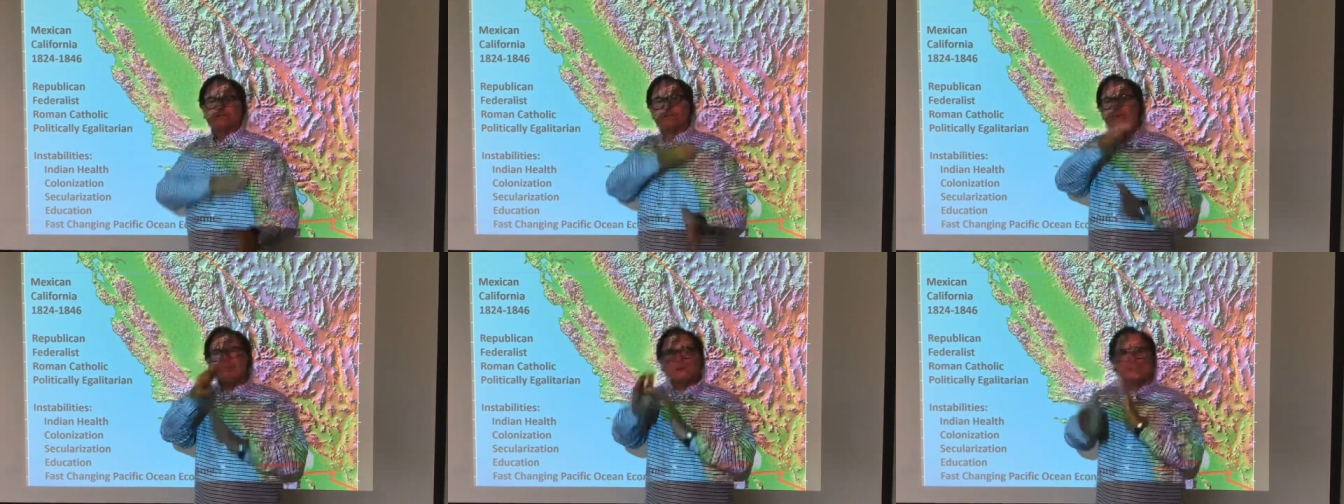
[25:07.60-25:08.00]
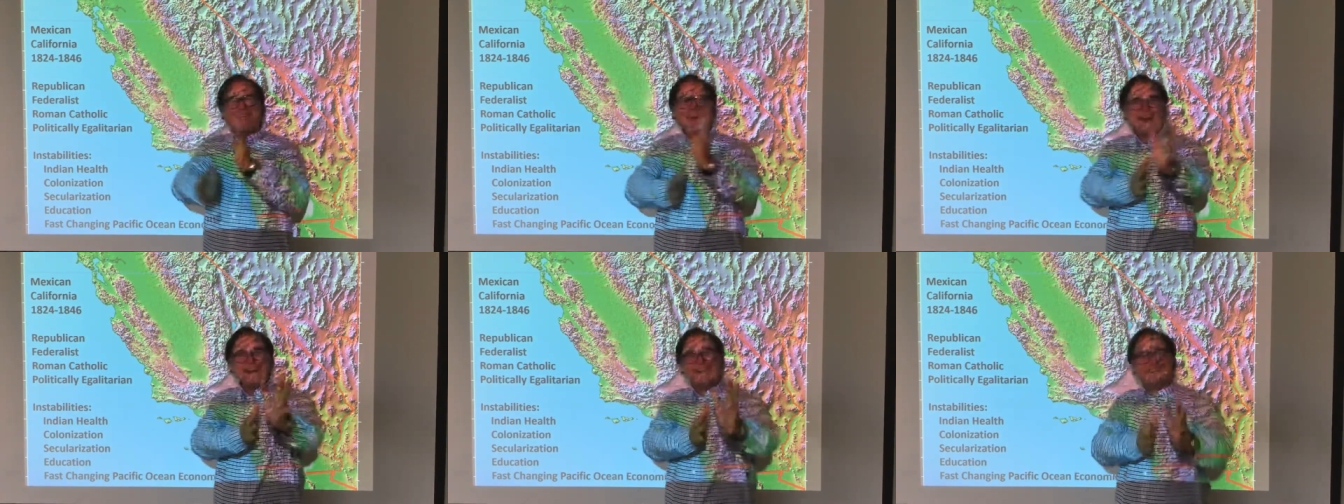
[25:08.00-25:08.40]
Roman
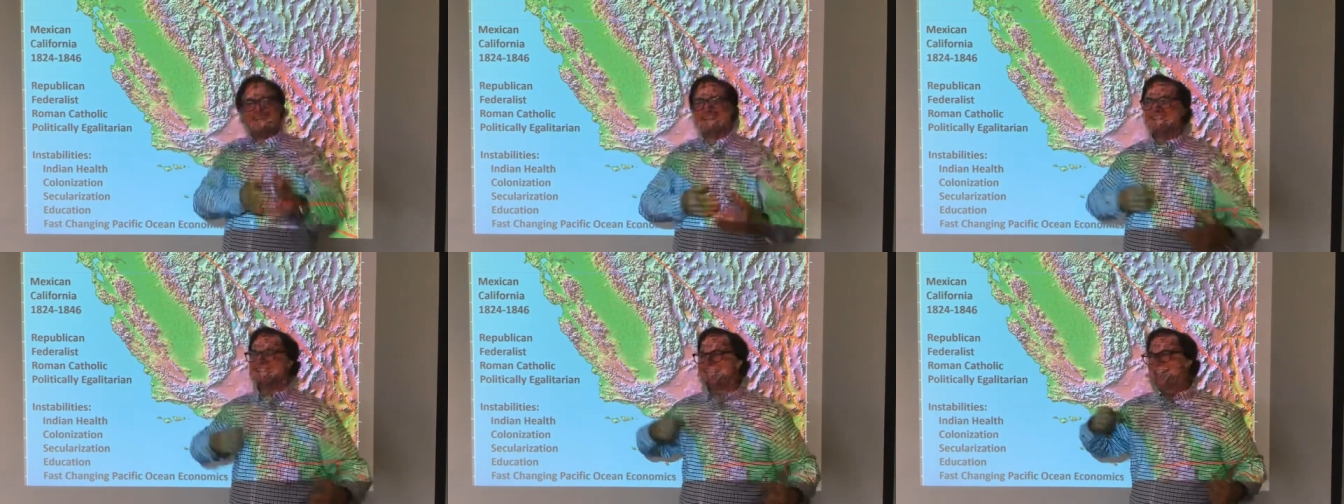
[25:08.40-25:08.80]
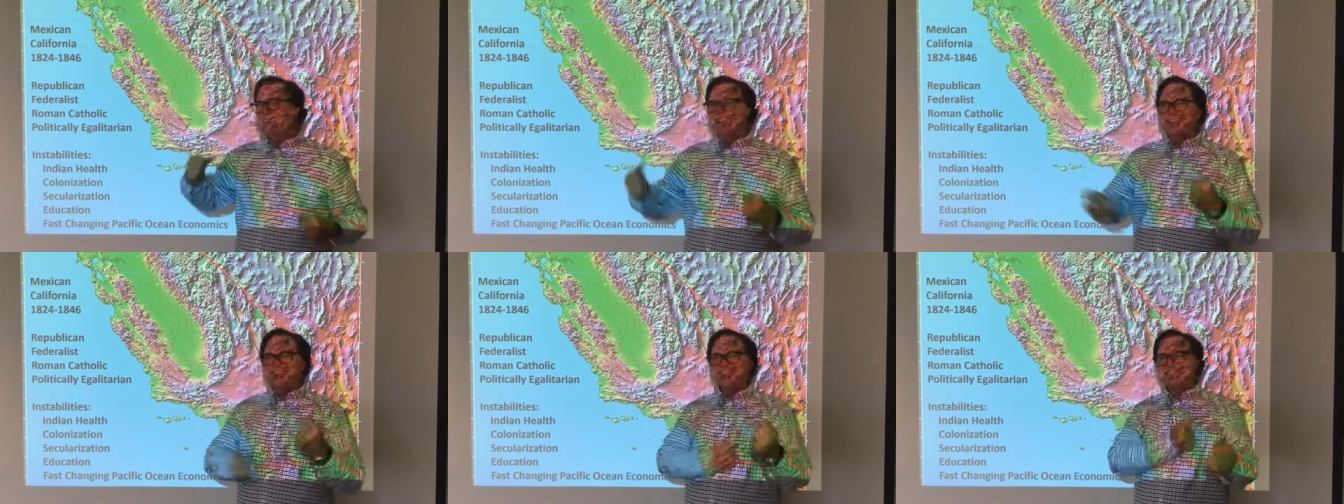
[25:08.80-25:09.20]
Catholic is
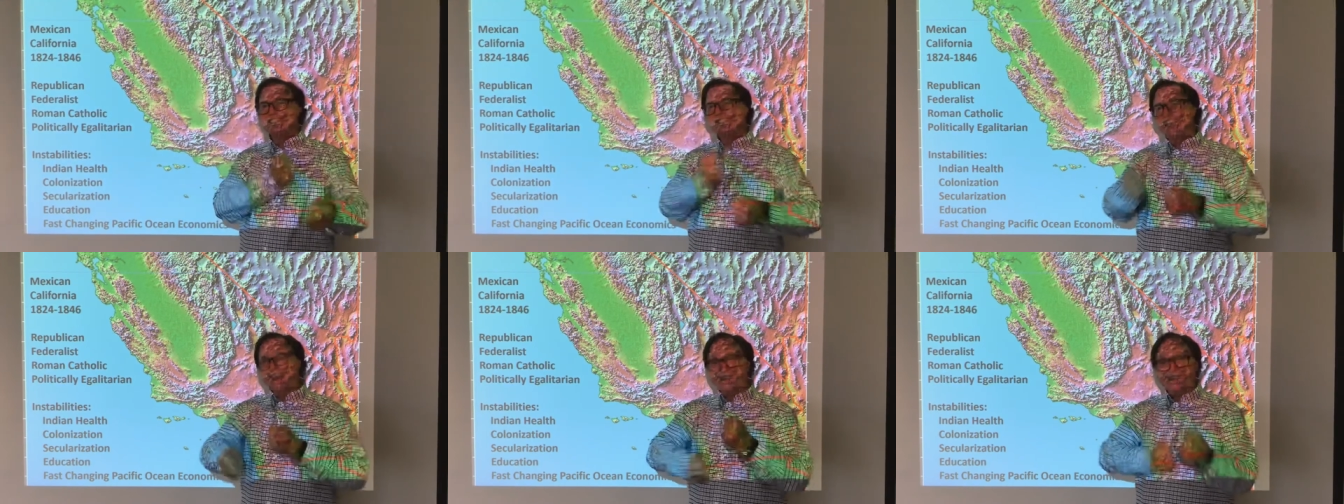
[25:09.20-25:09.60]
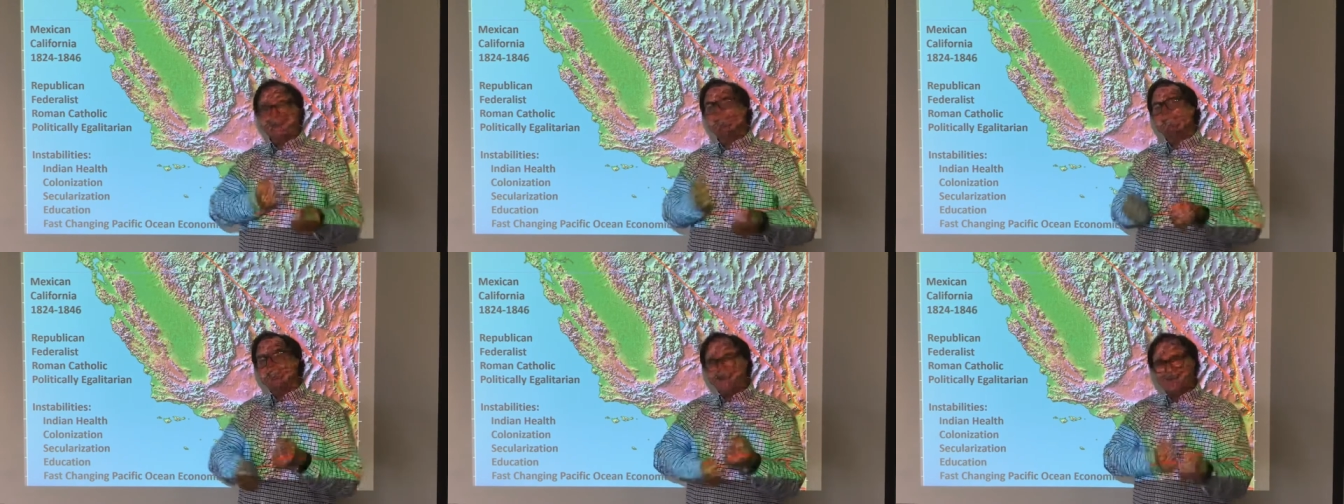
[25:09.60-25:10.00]
is it
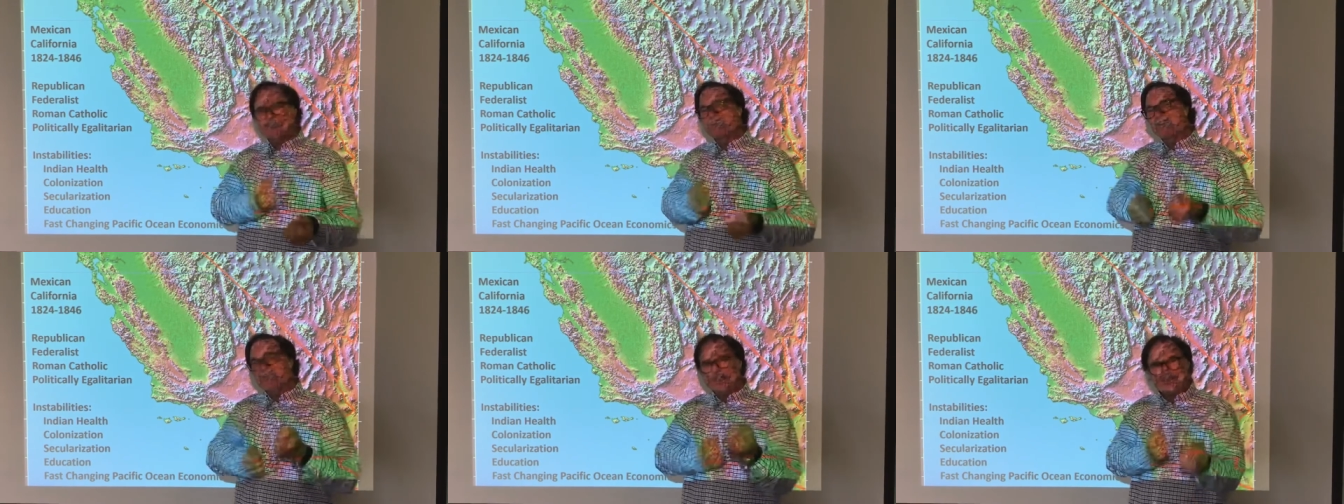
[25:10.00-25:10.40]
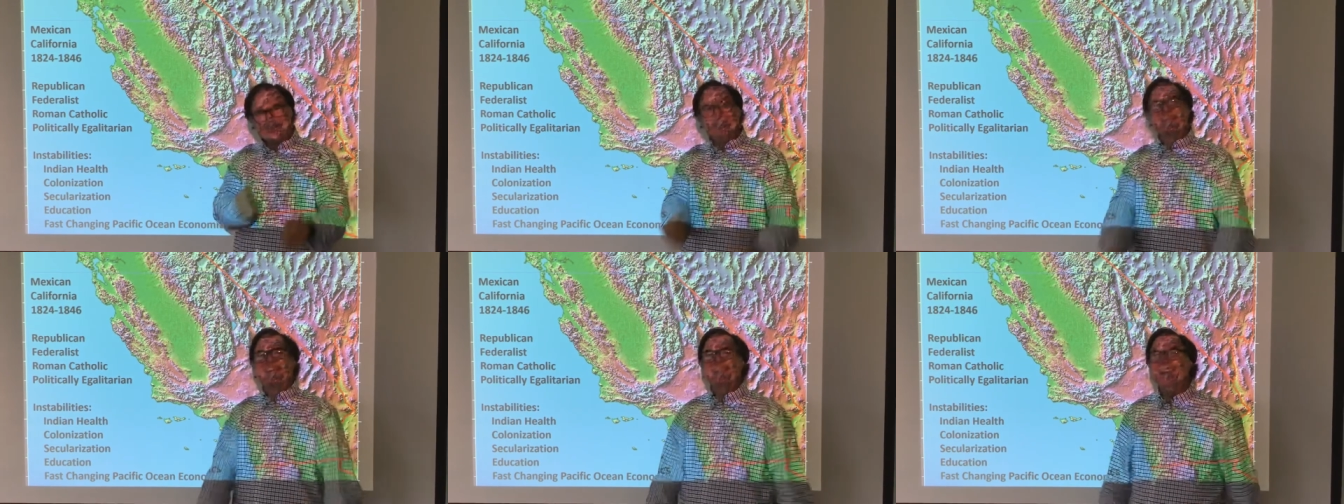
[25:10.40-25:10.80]
gives it a sort of
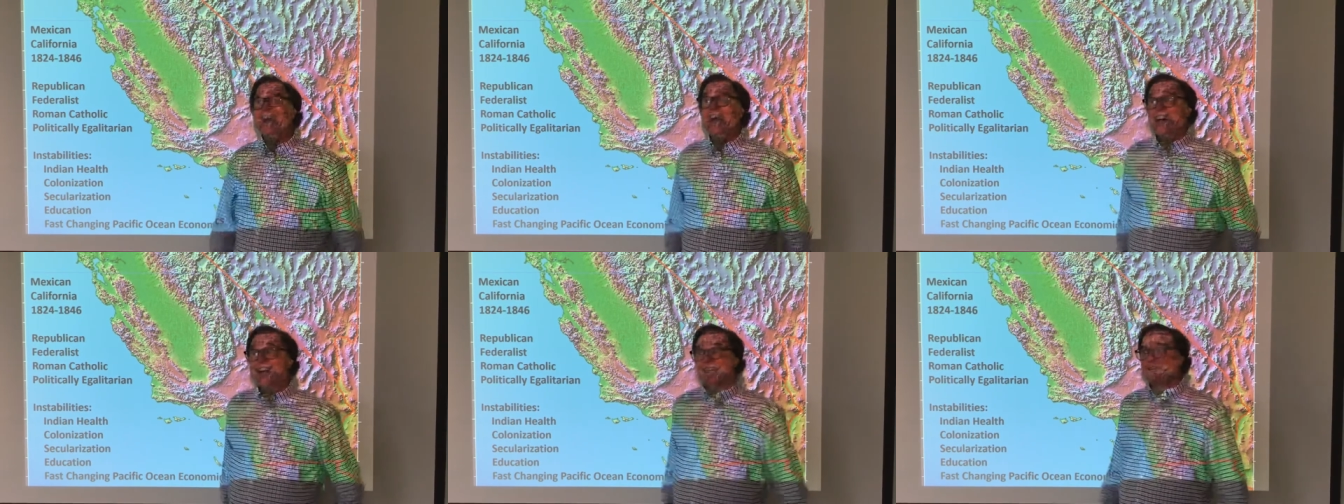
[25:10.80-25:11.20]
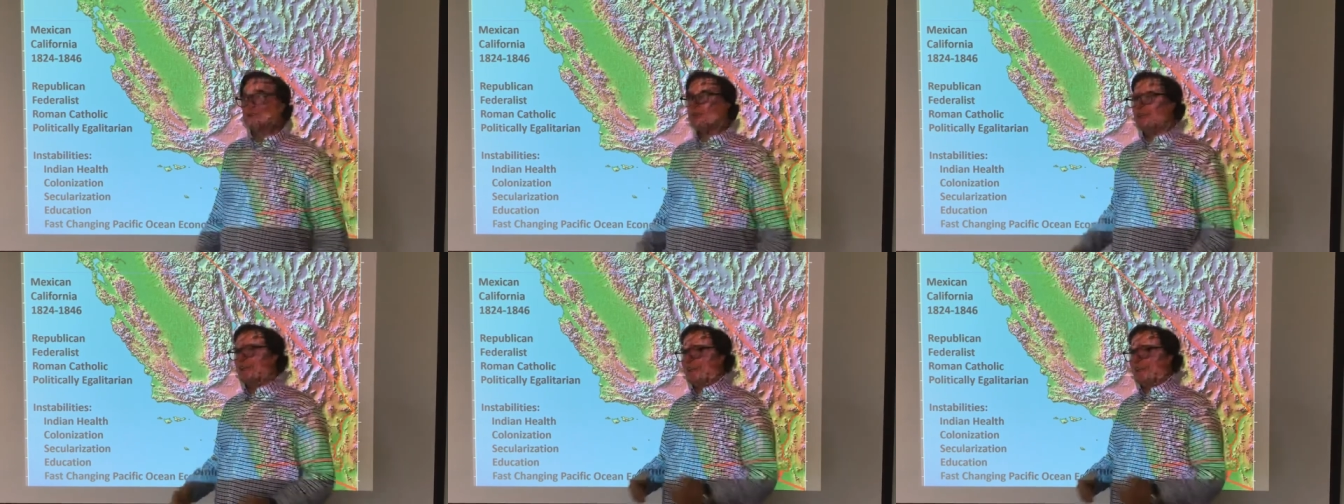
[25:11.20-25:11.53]
really cool